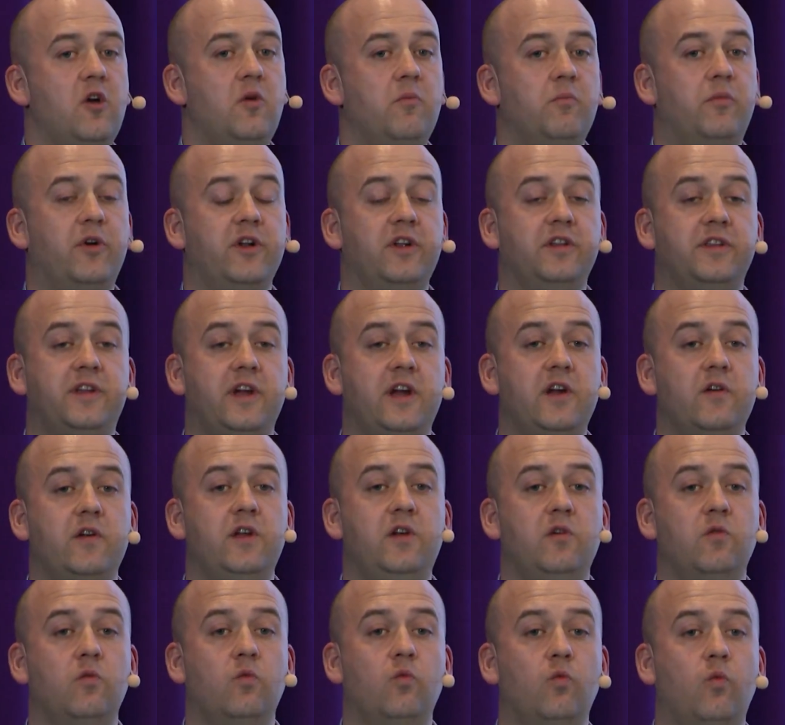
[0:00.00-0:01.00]
But in
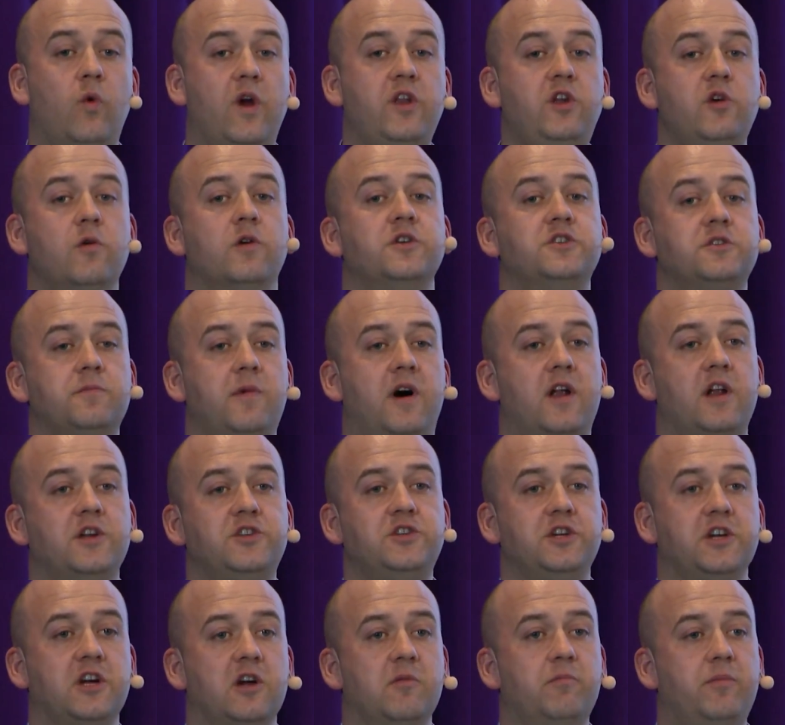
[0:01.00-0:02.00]
theory, when you are
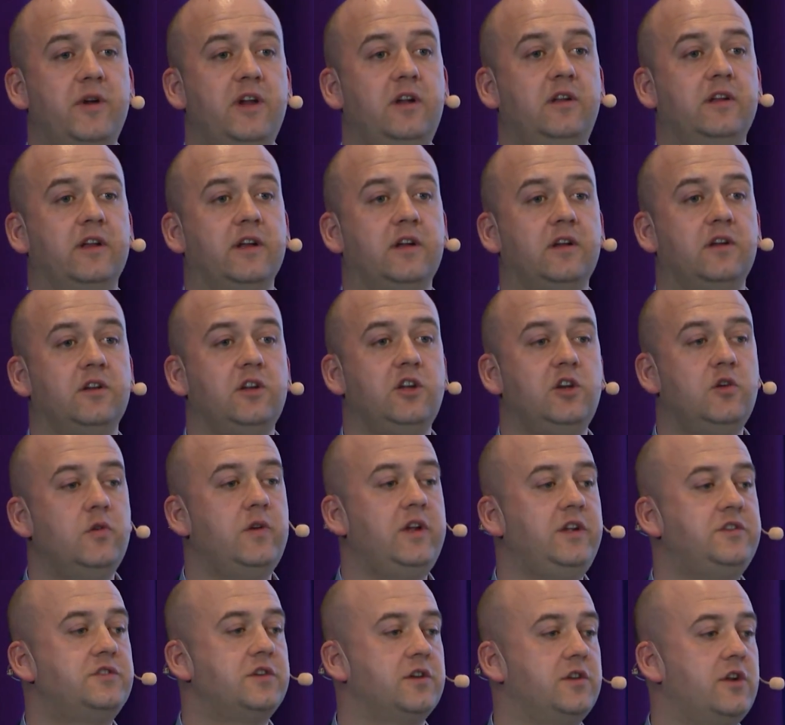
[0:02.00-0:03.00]
demolishing a building, you
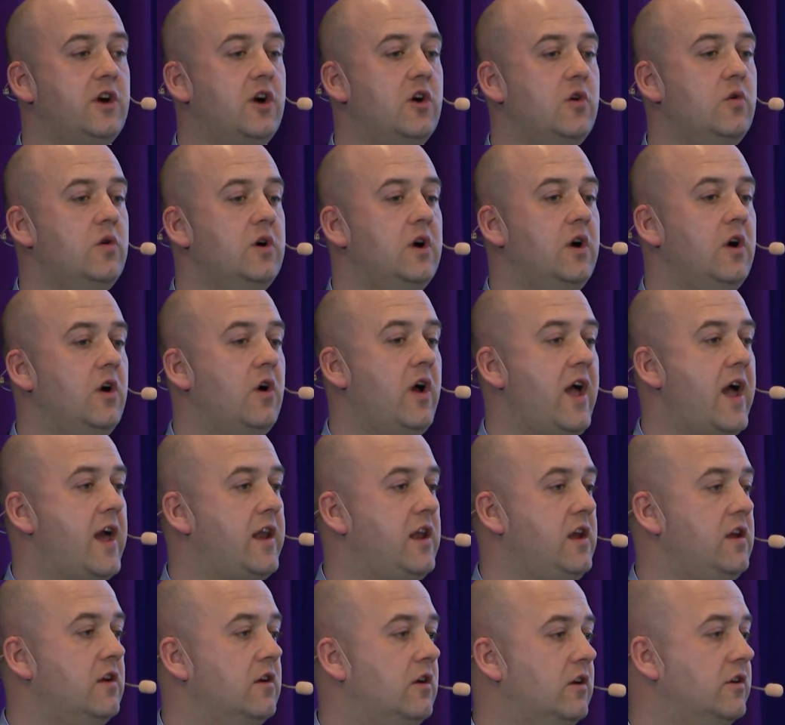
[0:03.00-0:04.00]
need to know
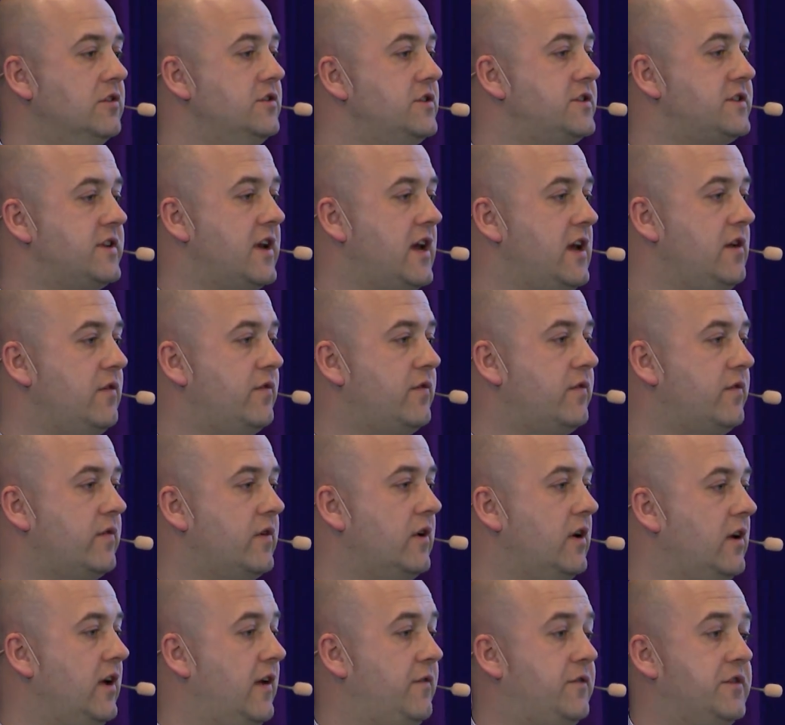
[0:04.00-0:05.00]
any unsafe,
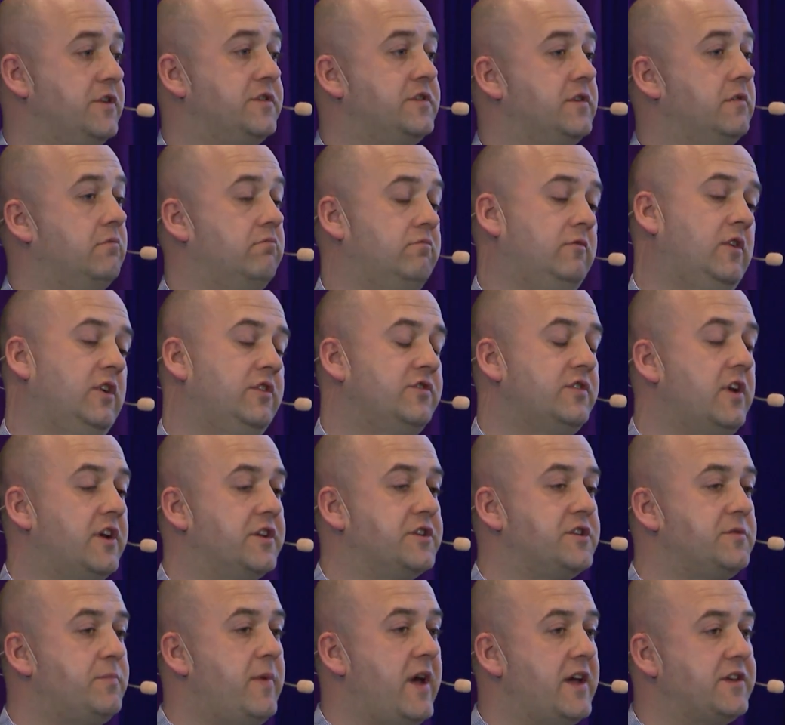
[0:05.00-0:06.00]
it's not
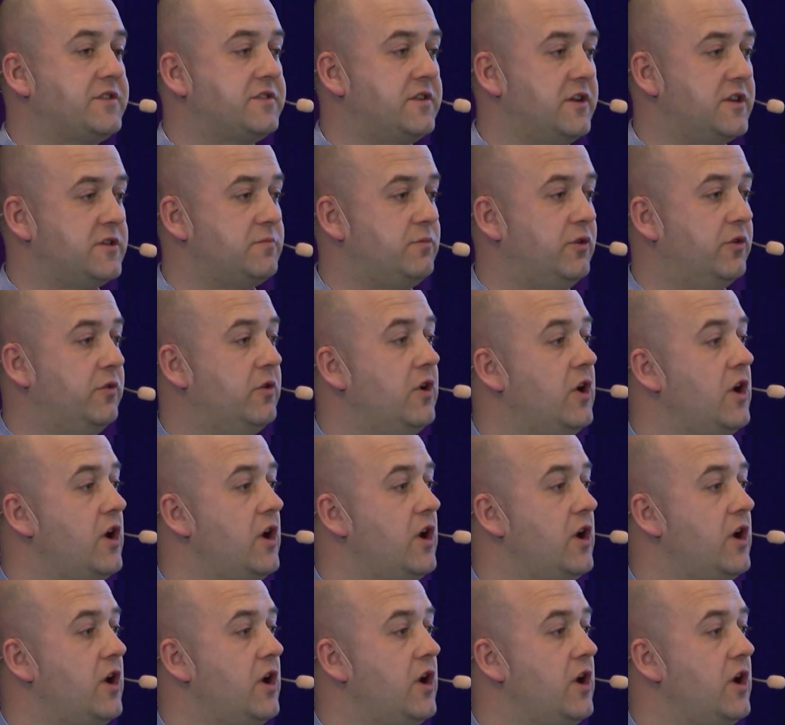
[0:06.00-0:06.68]
asbestos, but